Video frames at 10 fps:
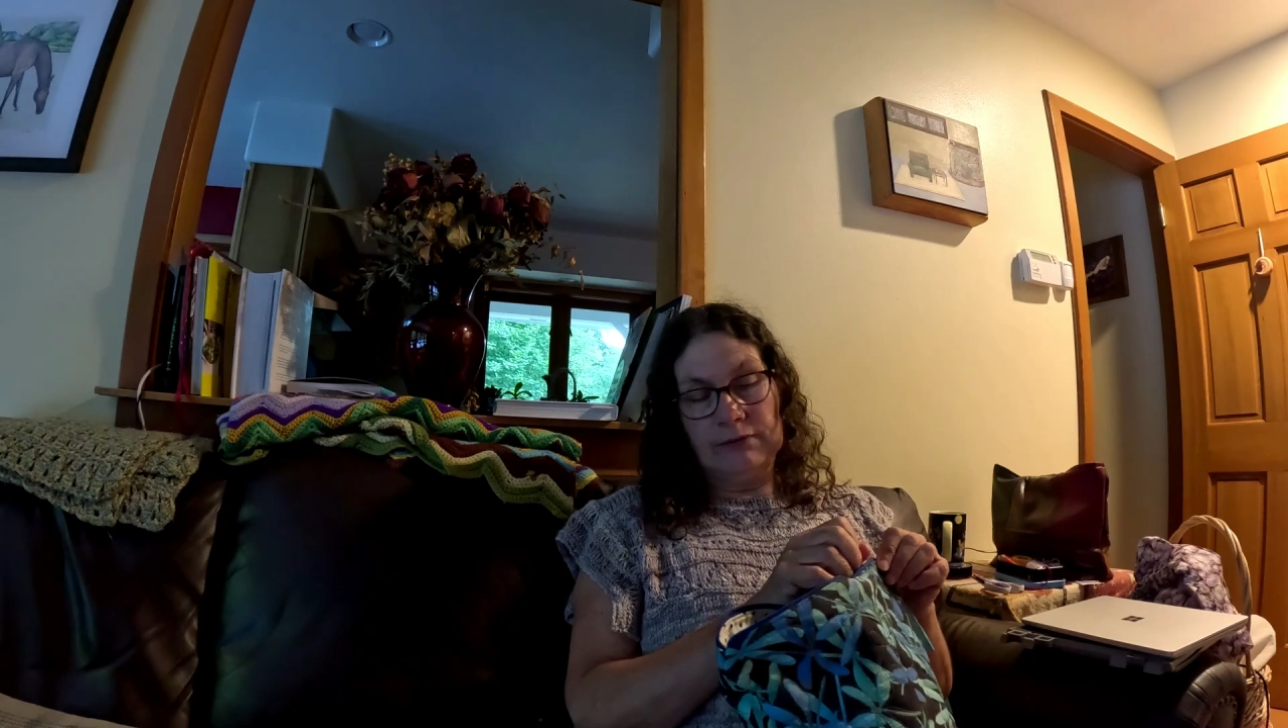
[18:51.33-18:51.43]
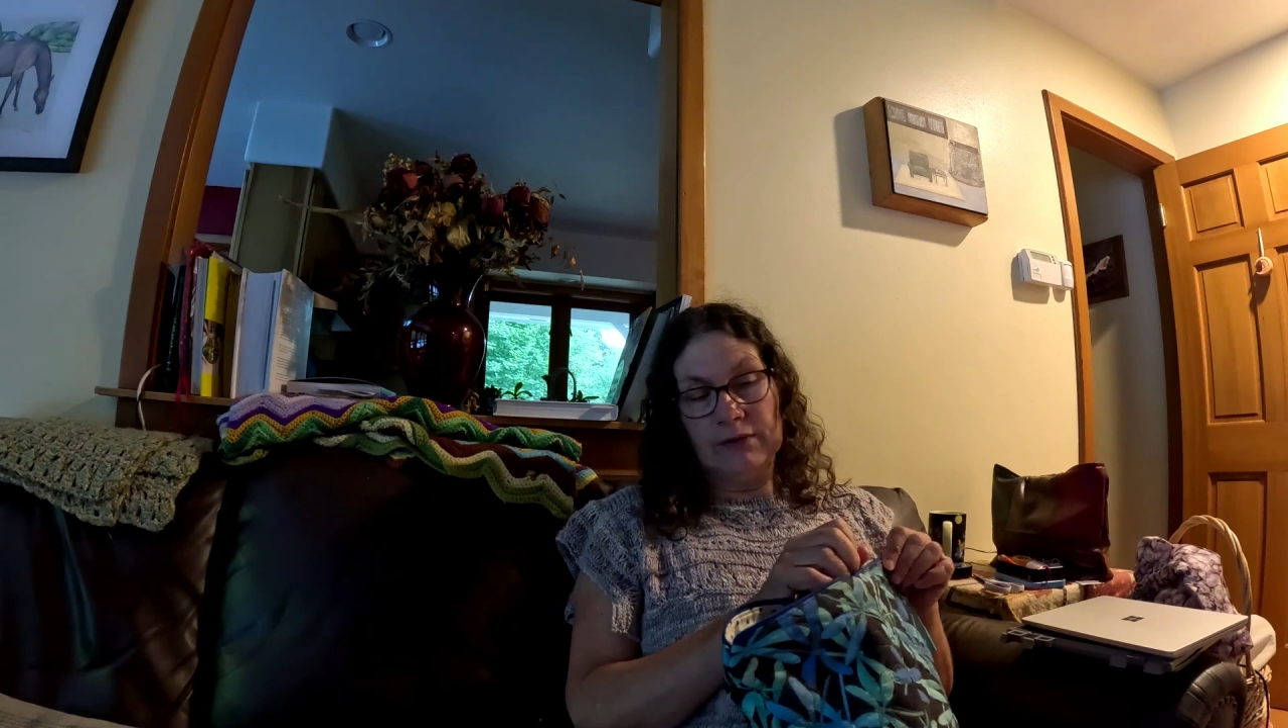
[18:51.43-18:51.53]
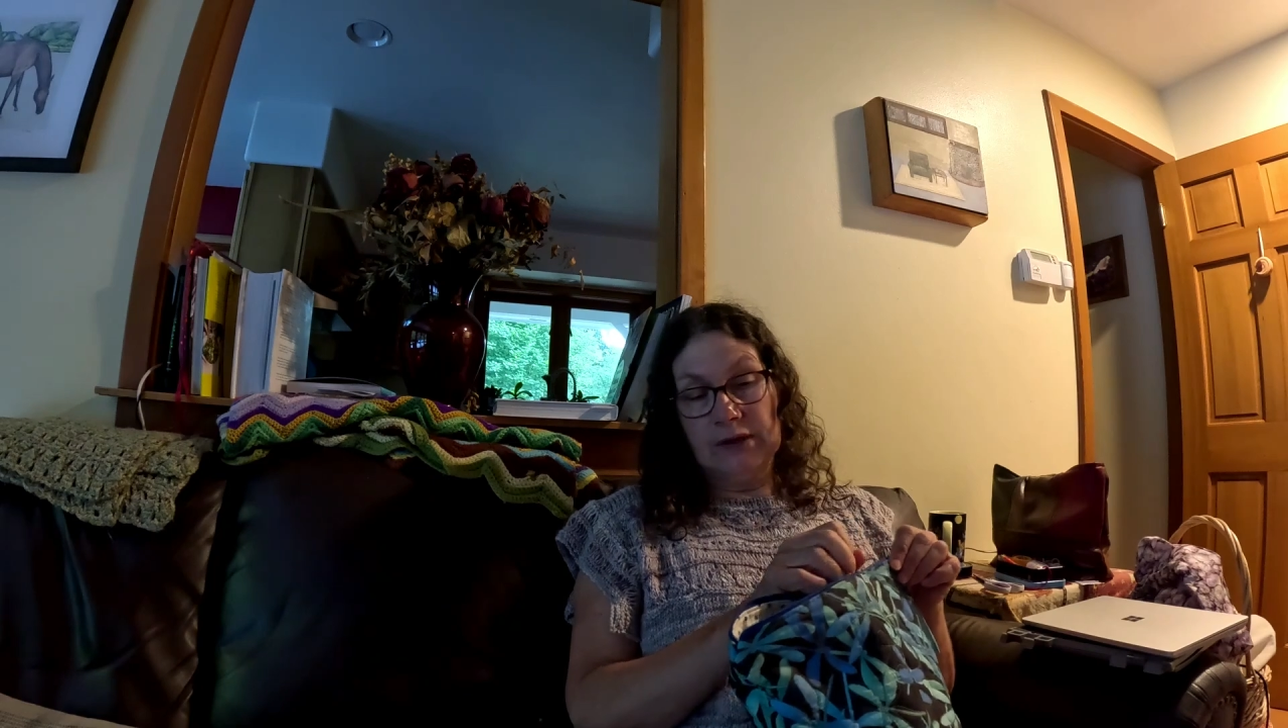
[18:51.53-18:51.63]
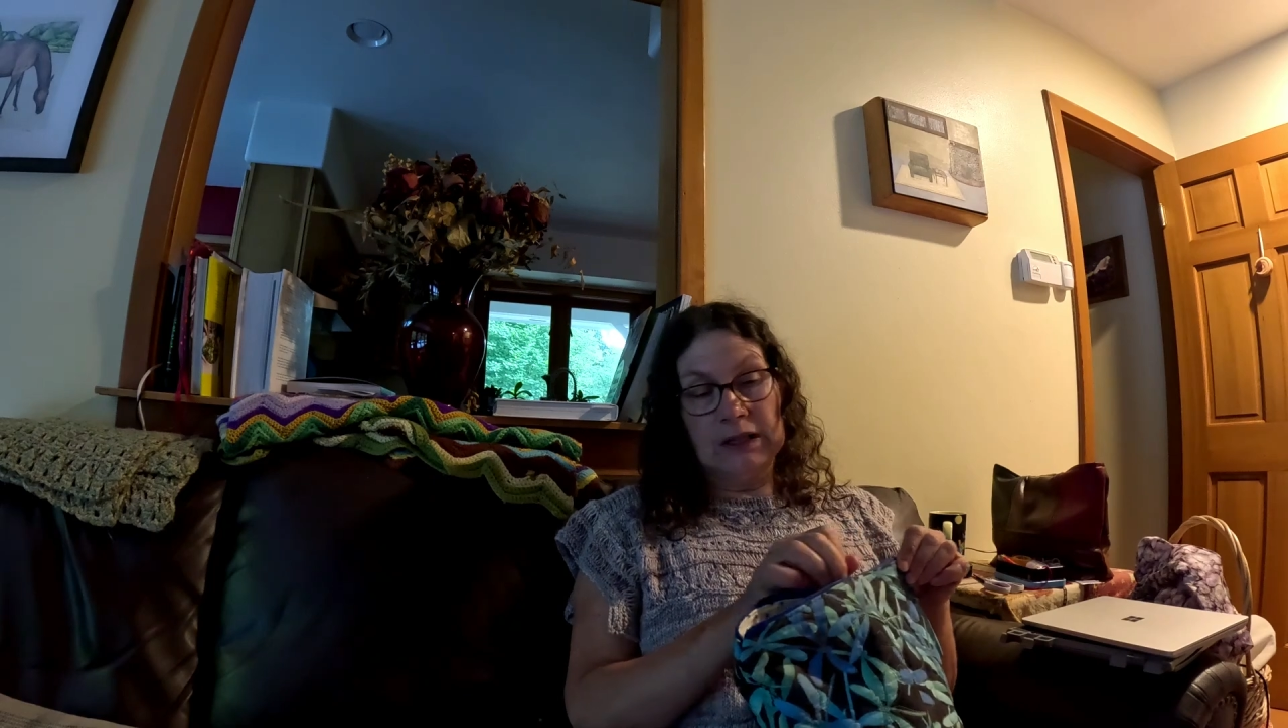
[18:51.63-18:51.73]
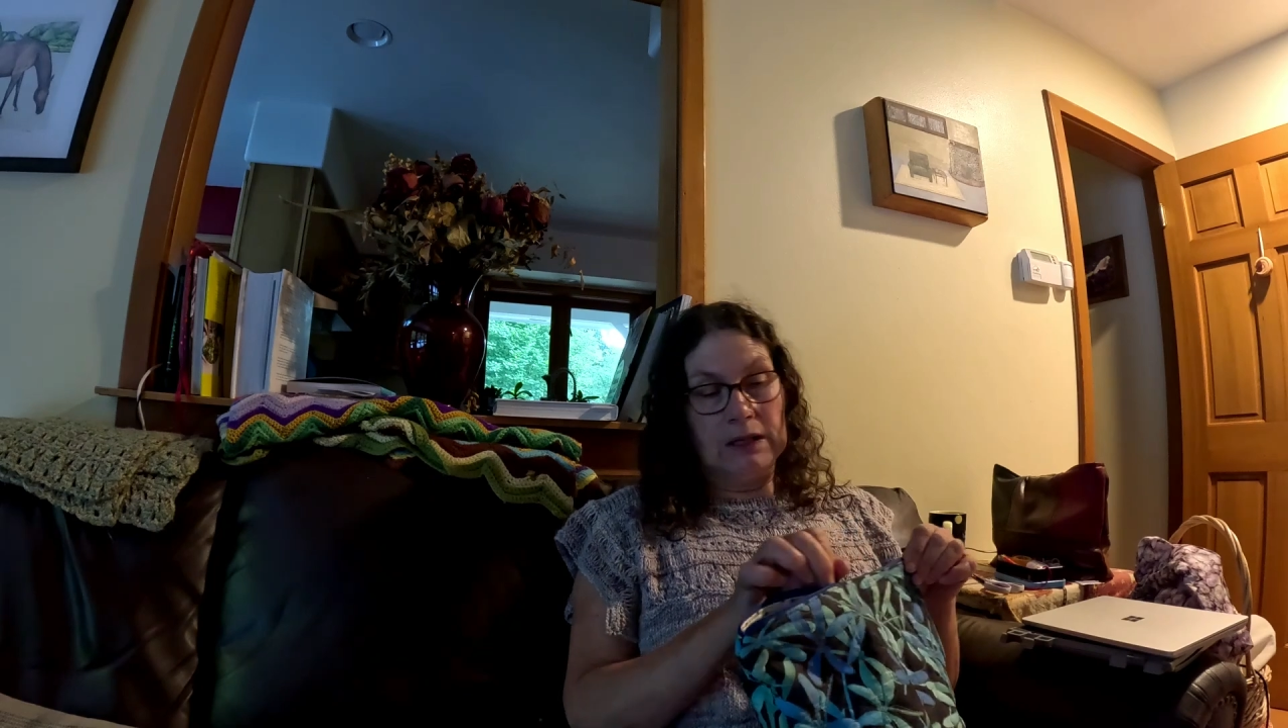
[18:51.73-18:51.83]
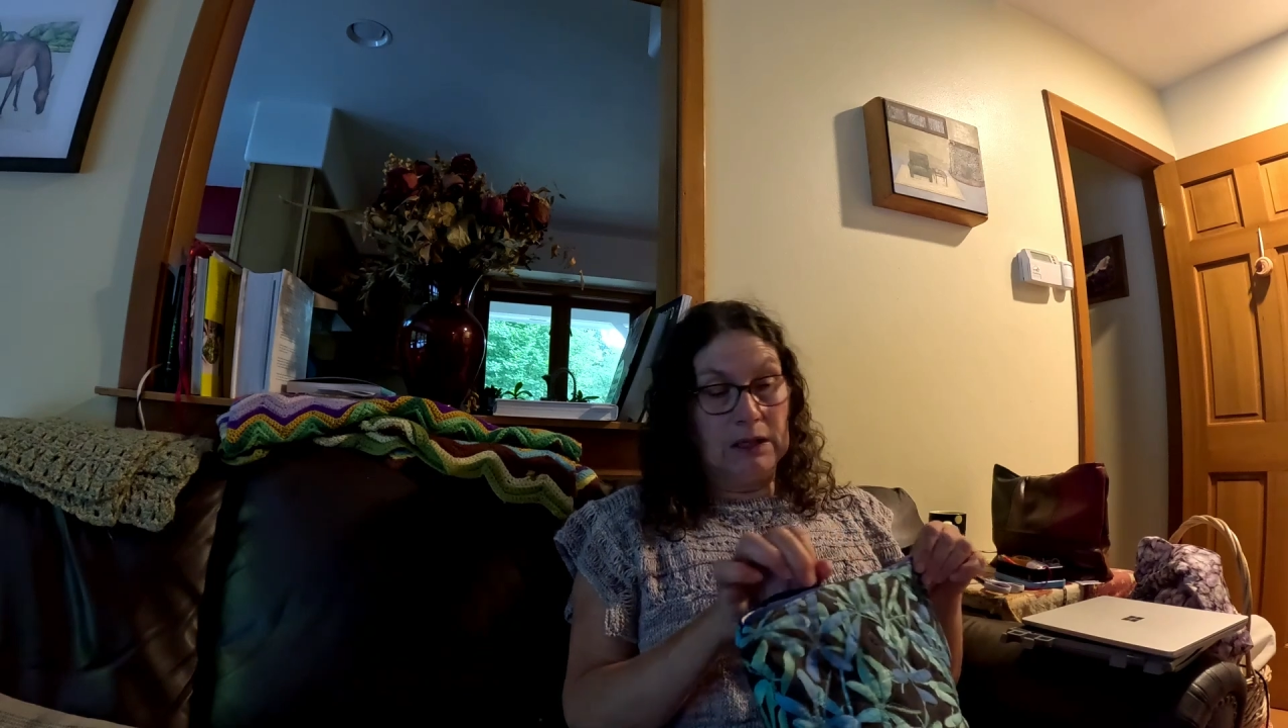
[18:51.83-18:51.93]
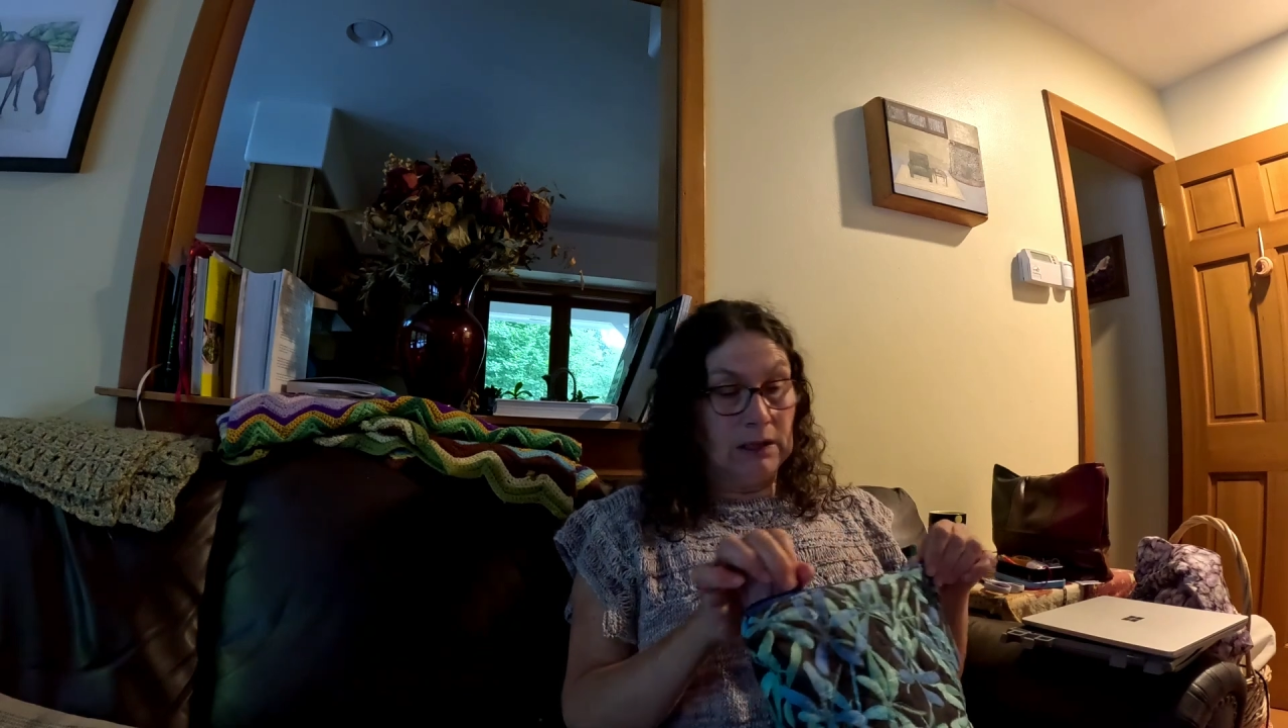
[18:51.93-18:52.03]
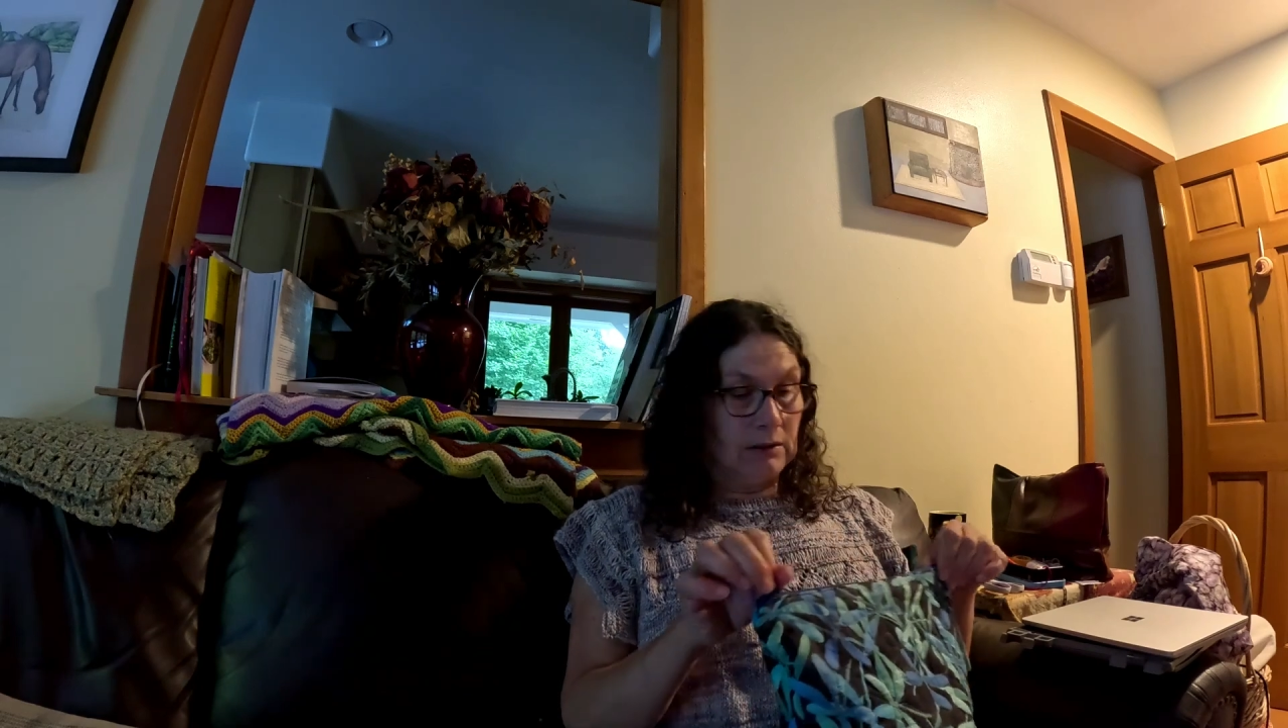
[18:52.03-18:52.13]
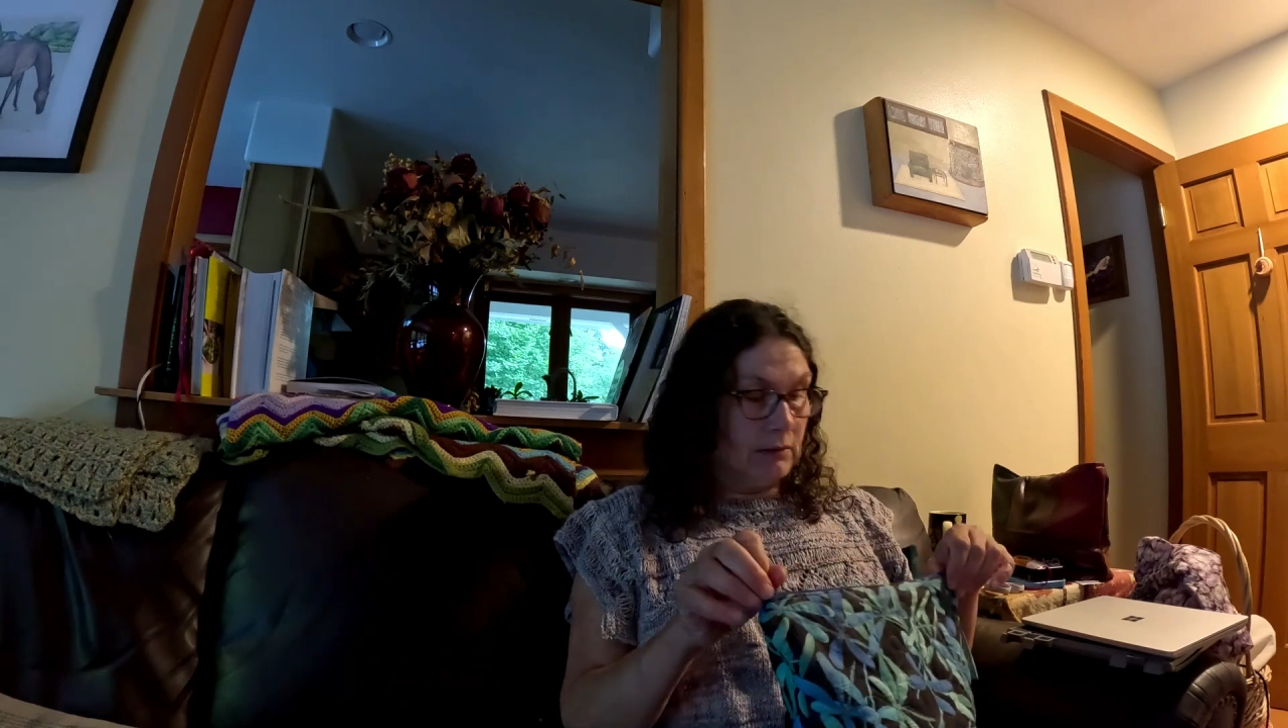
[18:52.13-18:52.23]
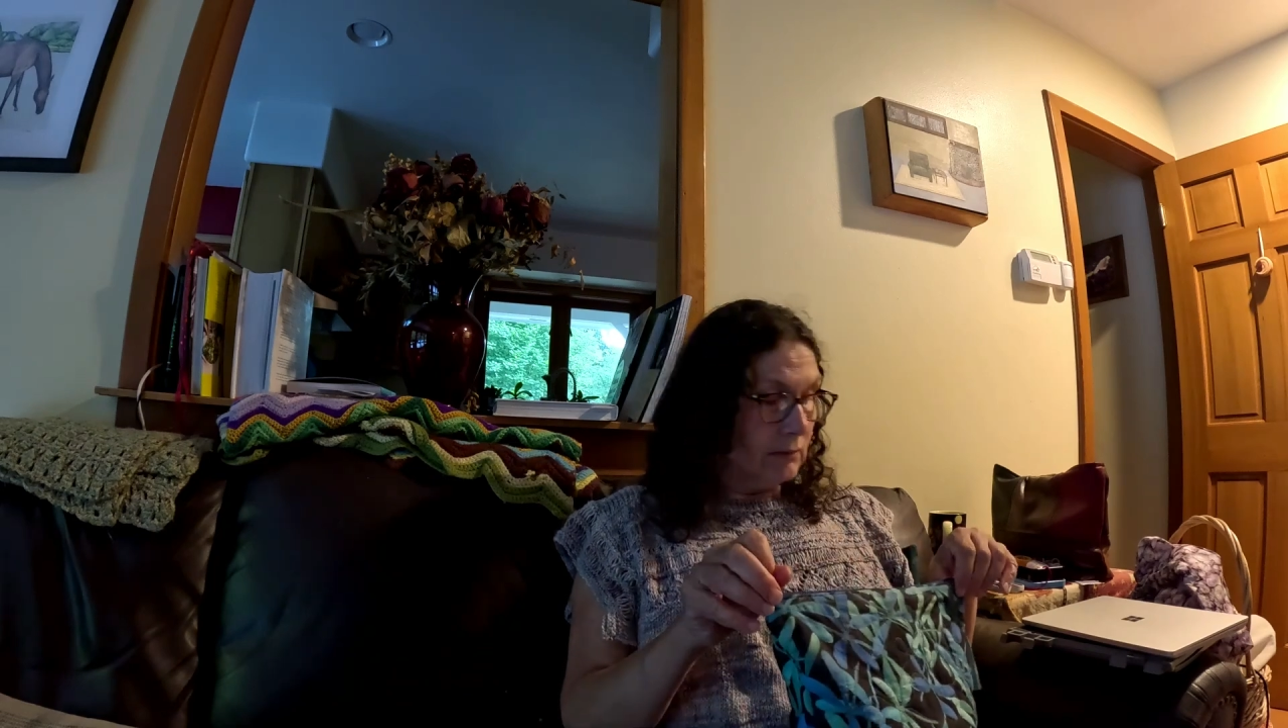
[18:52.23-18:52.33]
15,